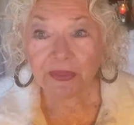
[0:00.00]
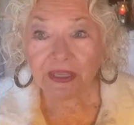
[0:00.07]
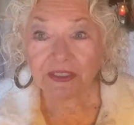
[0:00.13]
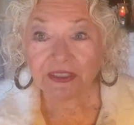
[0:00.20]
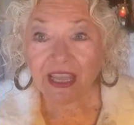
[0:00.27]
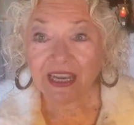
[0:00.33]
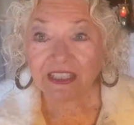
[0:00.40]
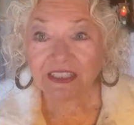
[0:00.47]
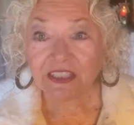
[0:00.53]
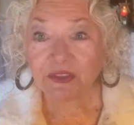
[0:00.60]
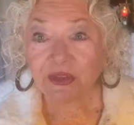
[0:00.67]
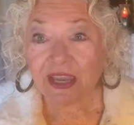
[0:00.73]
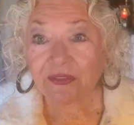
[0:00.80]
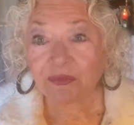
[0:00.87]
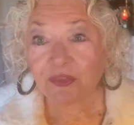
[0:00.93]
like to
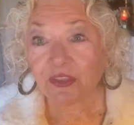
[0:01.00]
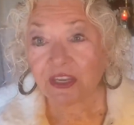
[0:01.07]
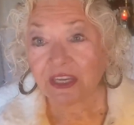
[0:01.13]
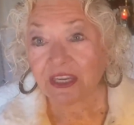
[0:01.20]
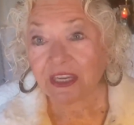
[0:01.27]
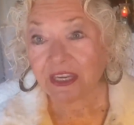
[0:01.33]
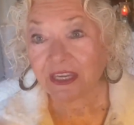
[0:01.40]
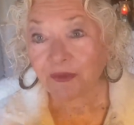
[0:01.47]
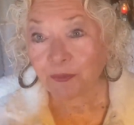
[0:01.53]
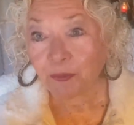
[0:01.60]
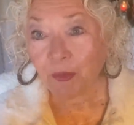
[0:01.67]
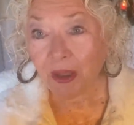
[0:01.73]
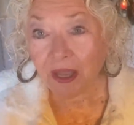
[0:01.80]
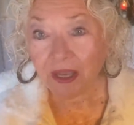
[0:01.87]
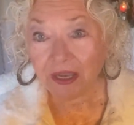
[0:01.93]
get
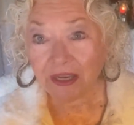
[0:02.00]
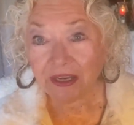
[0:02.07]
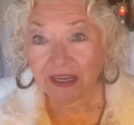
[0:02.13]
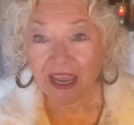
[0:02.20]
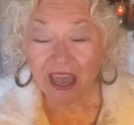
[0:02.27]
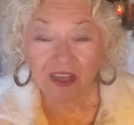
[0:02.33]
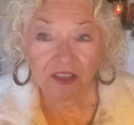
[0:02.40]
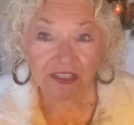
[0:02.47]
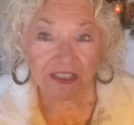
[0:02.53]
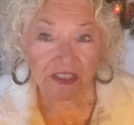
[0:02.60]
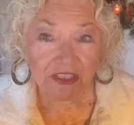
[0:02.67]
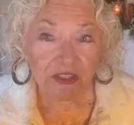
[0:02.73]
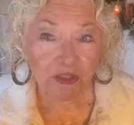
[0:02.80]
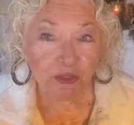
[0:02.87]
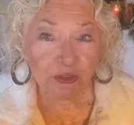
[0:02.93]
my
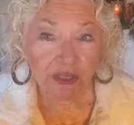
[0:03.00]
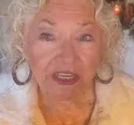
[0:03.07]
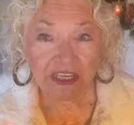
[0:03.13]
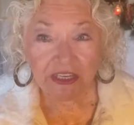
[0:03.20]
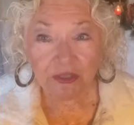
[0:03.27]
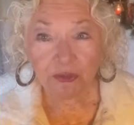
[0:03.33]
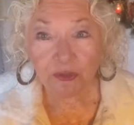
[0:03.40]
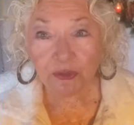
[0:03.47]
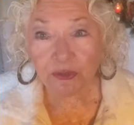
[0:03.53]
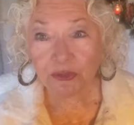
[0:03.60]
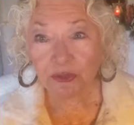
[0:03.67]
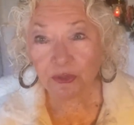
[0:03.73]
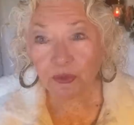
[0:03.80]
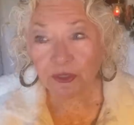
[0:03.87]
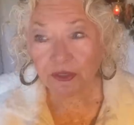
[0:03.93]
calluses or
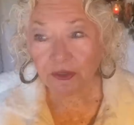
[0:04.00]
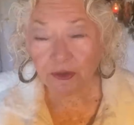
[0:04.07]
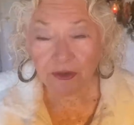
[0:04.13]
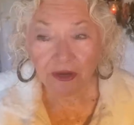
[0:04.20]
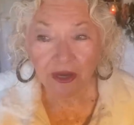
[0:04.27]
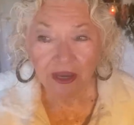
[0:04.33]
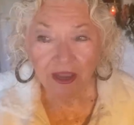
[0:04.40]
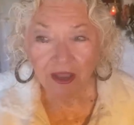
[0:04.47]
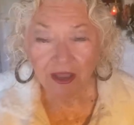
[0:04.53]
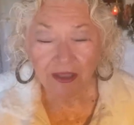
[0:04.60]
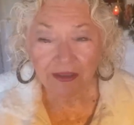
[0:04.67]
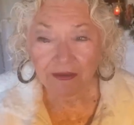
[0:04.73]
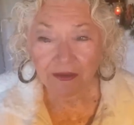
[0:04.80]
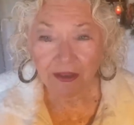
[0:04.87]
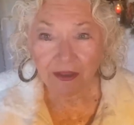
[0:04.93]
heels or
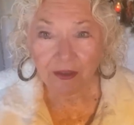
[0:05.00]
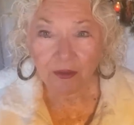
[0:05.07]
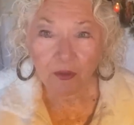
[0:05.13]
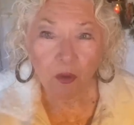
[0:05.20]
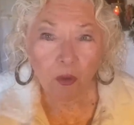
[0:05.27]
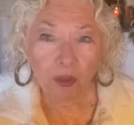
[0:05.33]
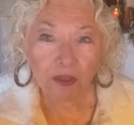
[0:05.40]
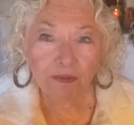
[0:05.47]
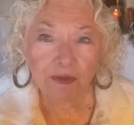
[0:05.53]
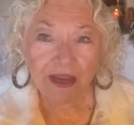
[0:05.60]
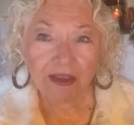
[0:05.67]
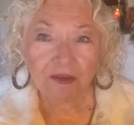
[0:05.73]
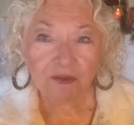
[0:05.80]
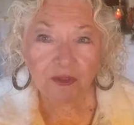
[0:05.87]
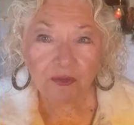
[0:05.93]
all
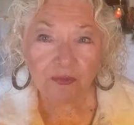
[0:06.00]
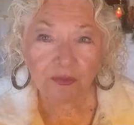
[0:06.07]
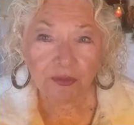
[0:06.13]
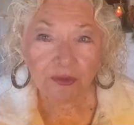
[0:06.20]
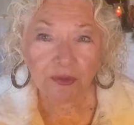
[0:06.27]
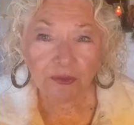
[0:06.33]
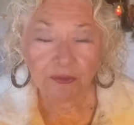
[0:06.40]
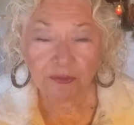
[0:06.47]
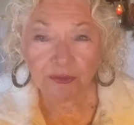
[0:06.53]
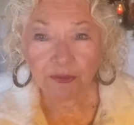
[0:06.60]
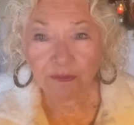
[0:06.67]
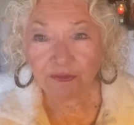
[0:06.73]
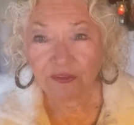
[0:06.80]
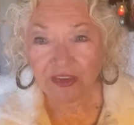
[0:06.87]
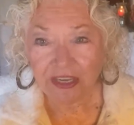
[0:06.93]
around the
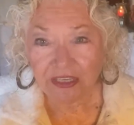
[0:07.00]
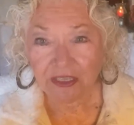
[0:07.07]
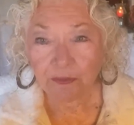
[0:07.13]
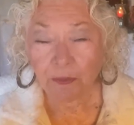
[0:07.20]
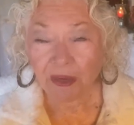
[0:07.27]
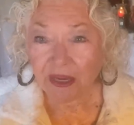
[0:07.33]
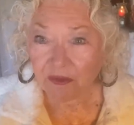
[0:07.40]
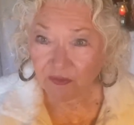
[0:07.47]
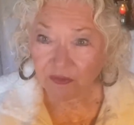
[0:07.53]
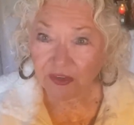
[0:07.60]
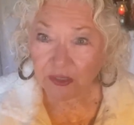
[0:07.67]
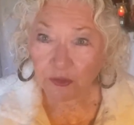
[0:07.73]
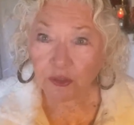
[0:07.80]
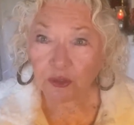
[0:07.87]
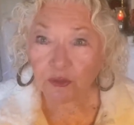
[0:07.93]
feet. My
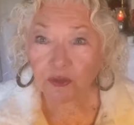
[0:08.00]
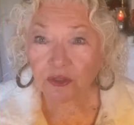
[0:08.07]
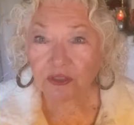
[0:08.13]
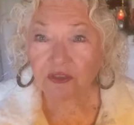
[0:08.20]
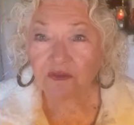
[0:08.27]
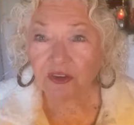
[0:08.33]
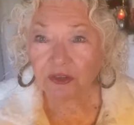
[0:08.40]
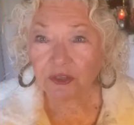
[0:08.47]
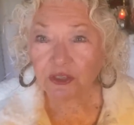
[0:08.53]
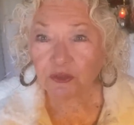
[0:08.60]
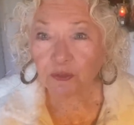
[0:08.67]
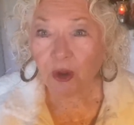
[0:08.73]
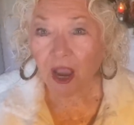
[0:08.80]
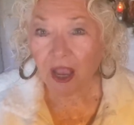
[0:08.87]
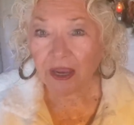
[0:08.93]
feet are usually very
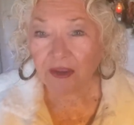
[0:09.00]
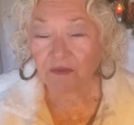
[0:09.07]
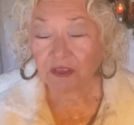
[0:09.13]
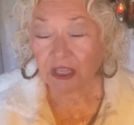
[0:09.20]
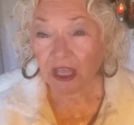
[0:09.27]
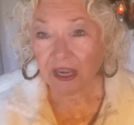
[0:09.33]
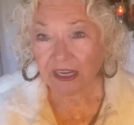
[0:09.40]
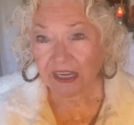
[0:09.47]
dry. I have a lot of